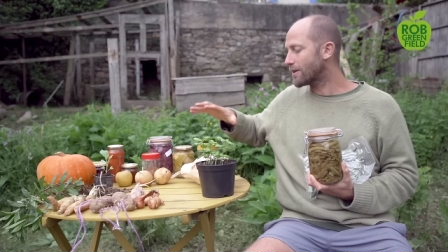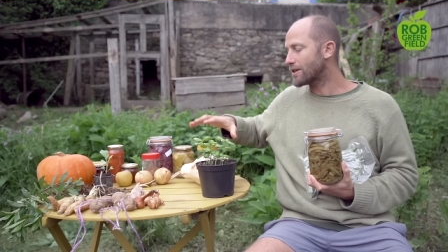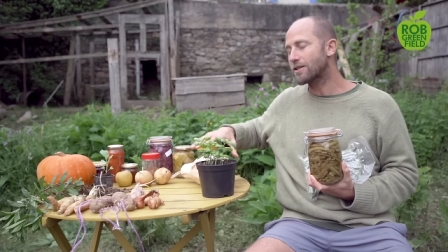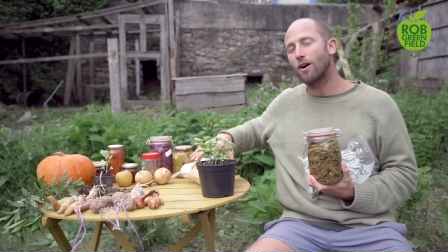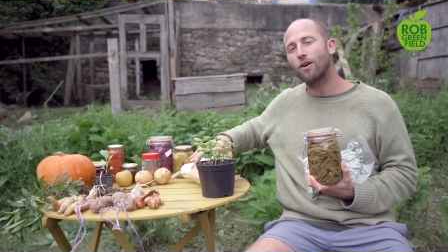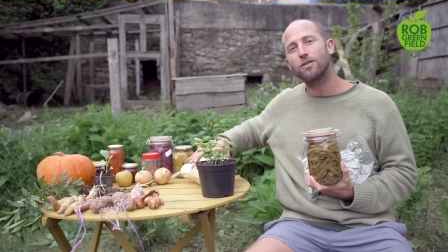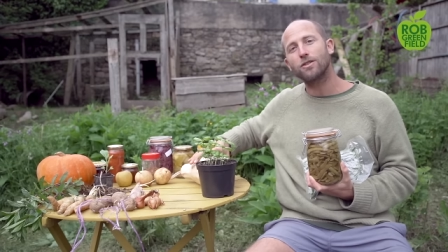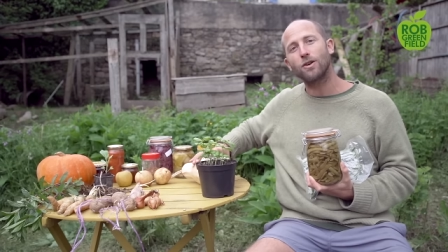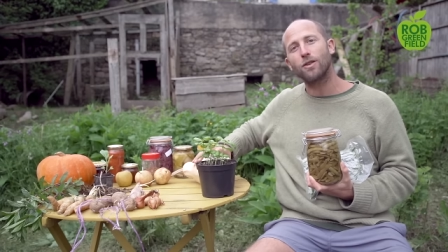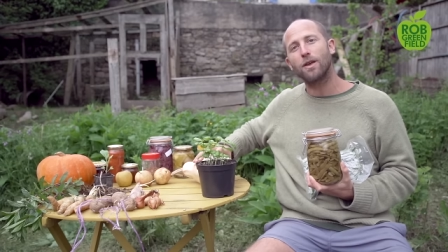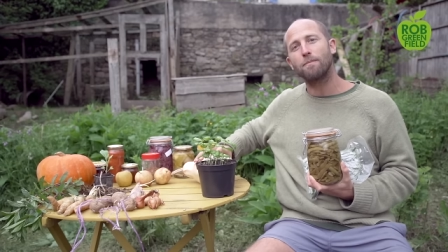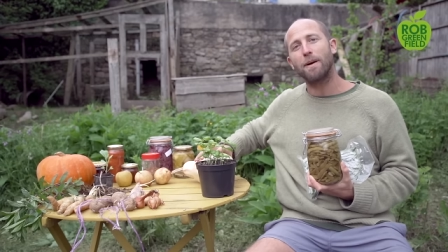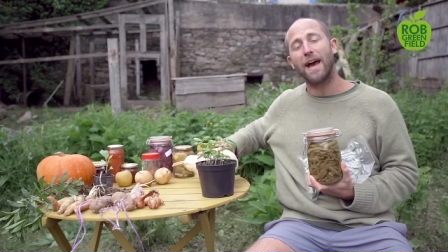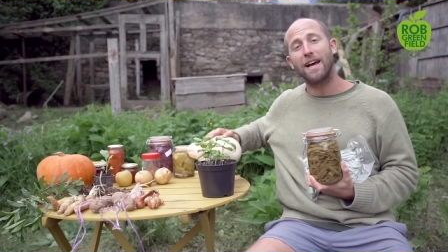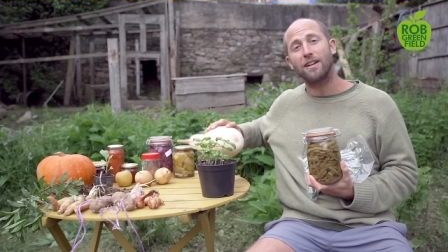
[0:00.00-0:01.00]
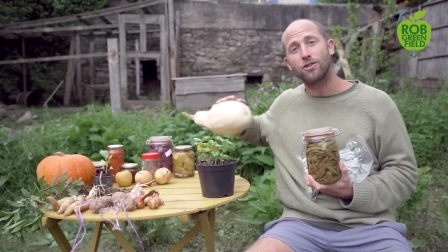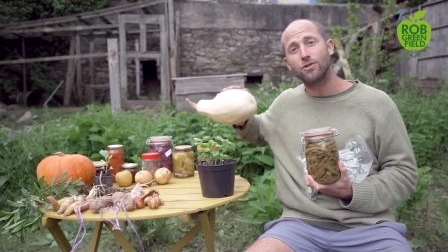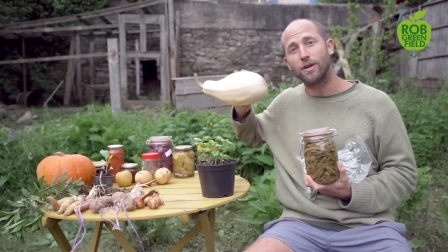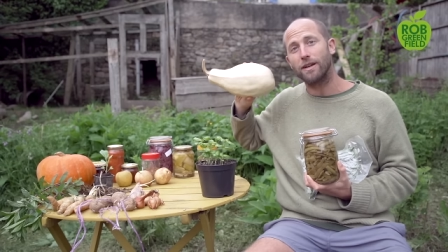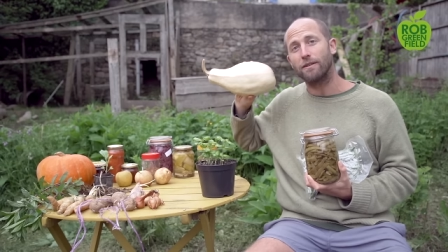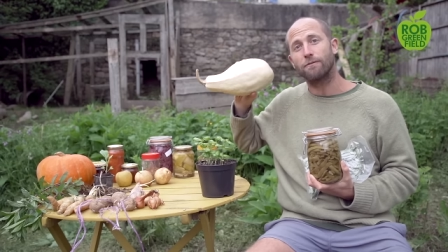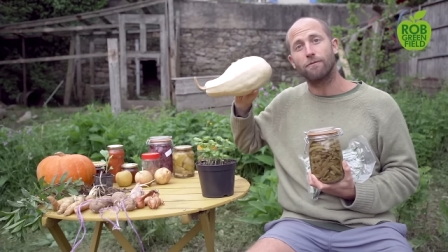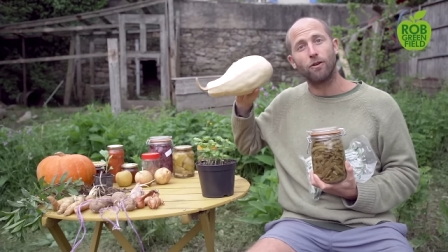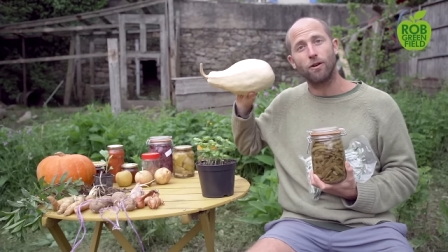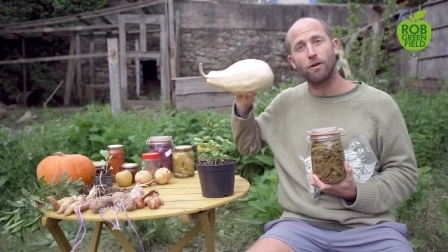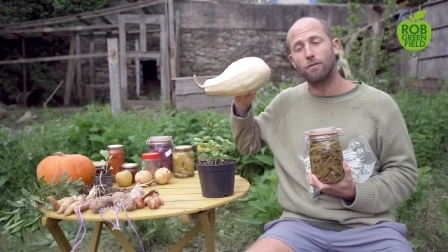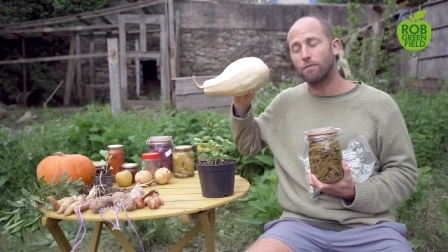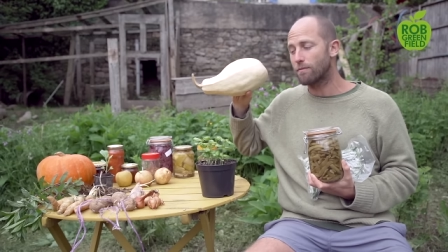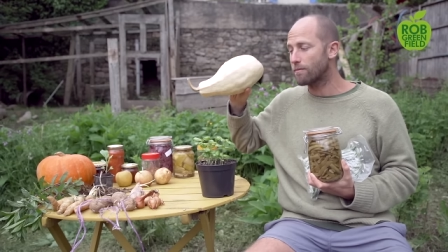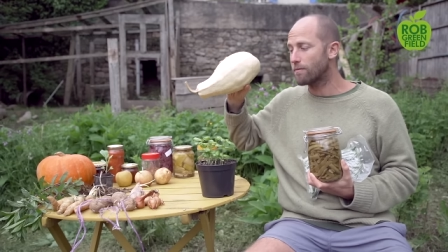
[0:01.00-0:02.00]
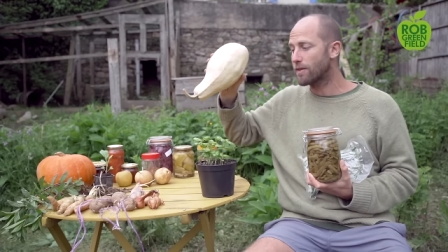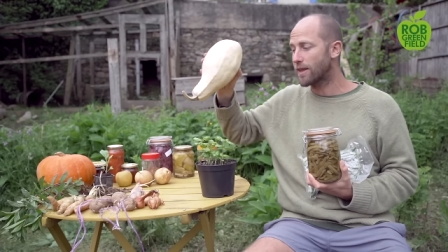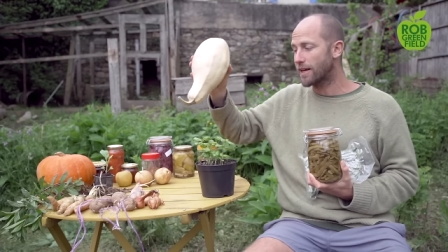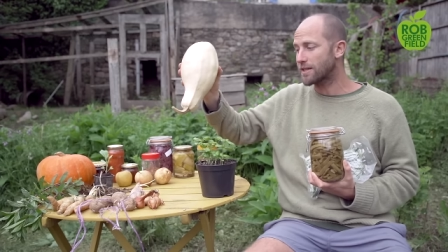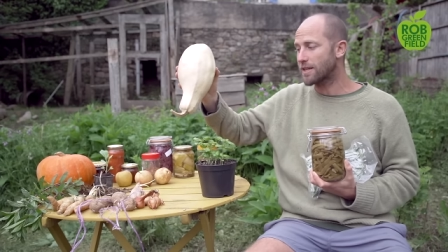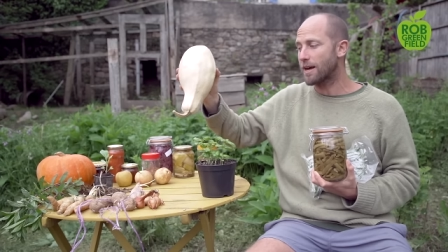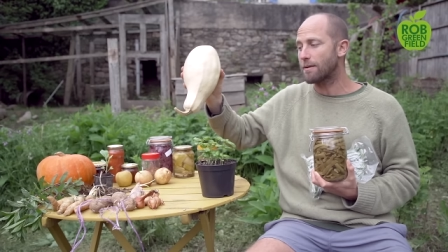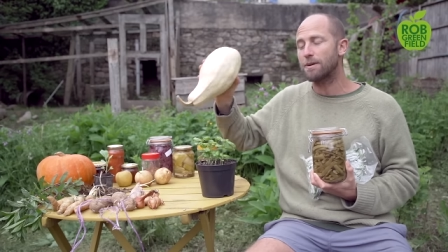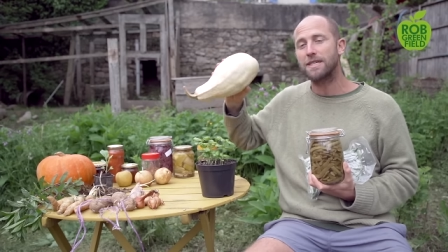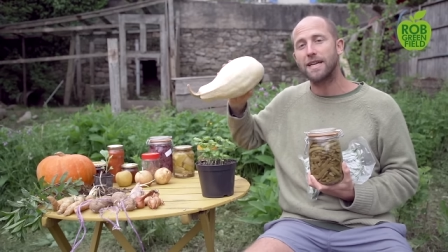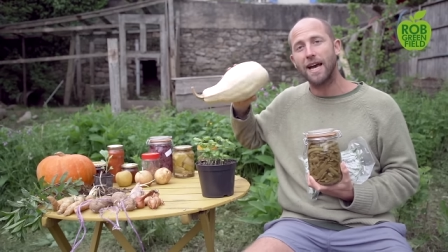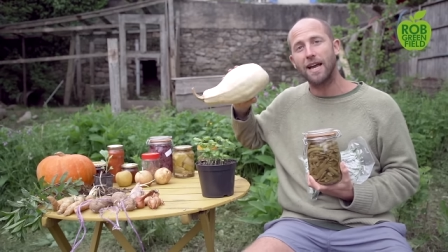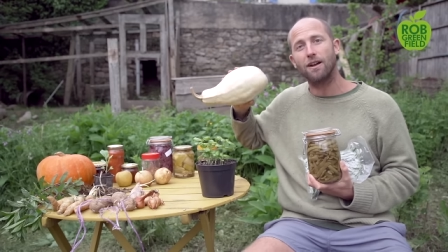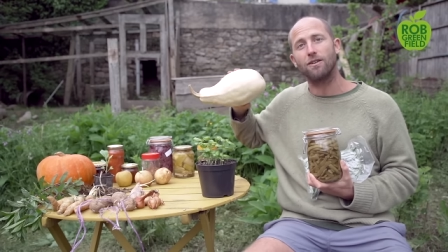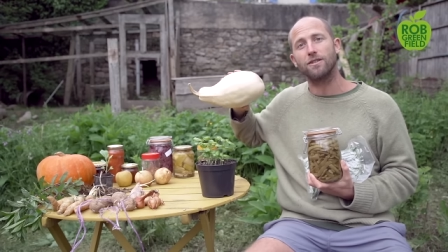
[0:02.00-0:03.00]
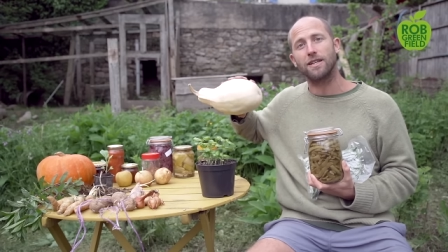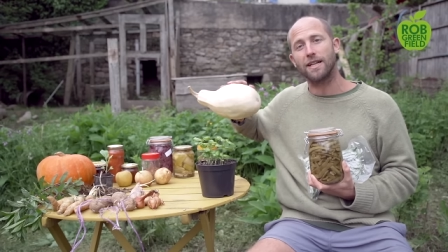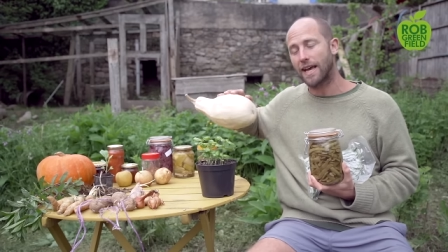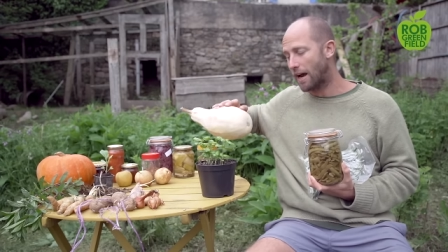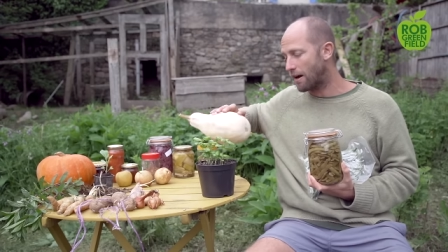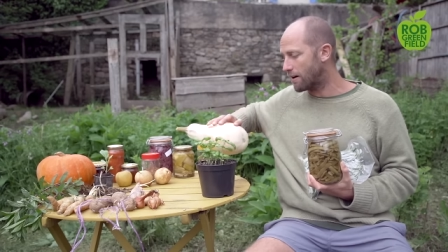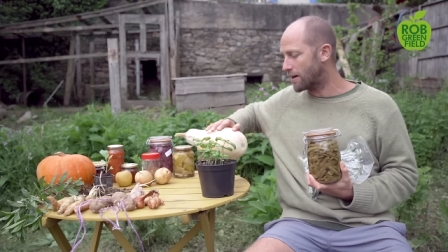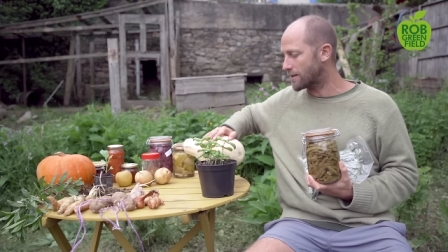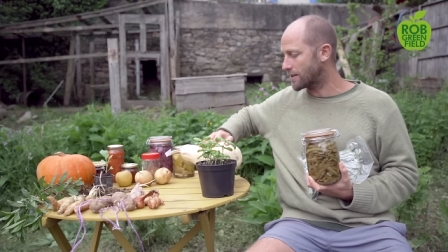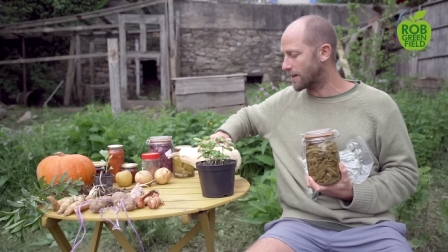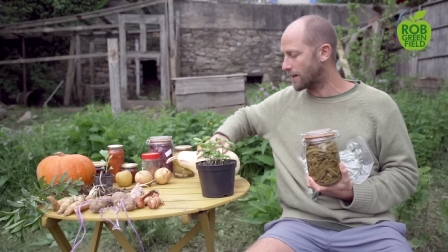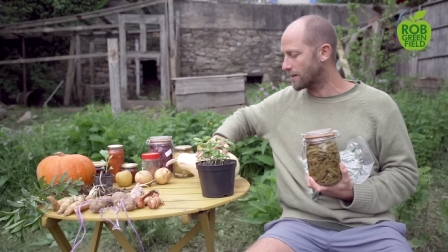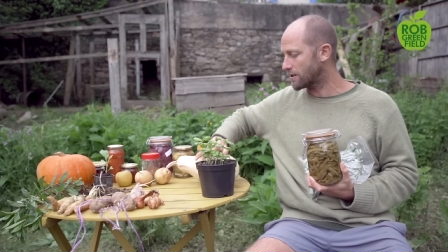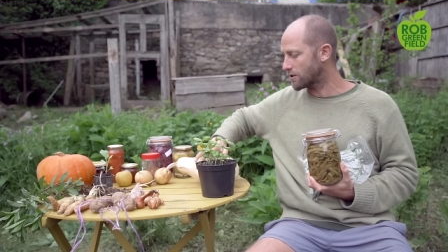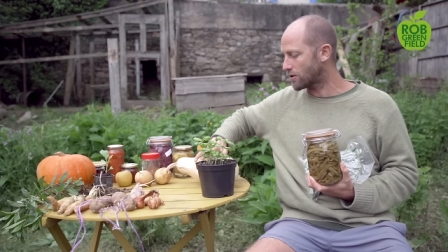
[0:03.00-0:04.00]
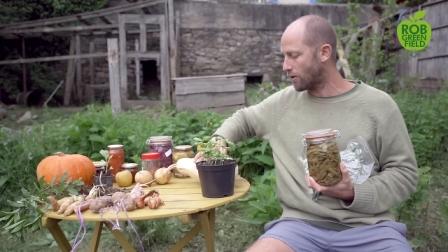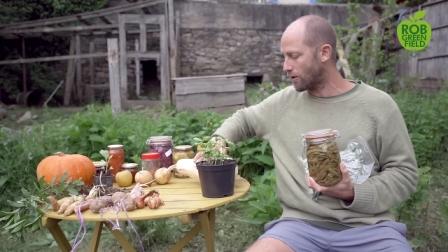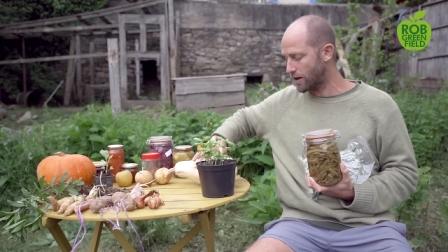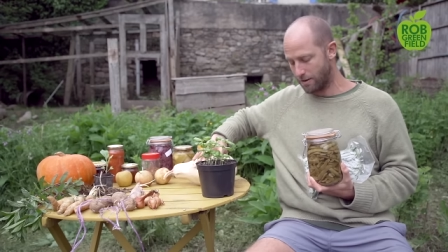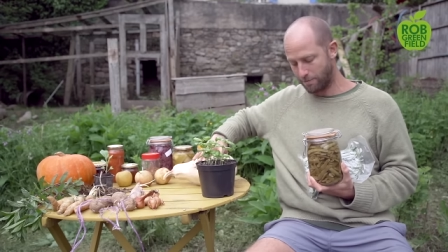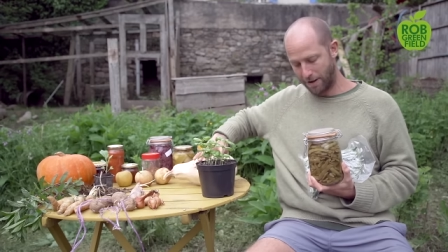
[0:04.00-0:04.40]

There's also the pantry for things like potatoes and carrots that can store in the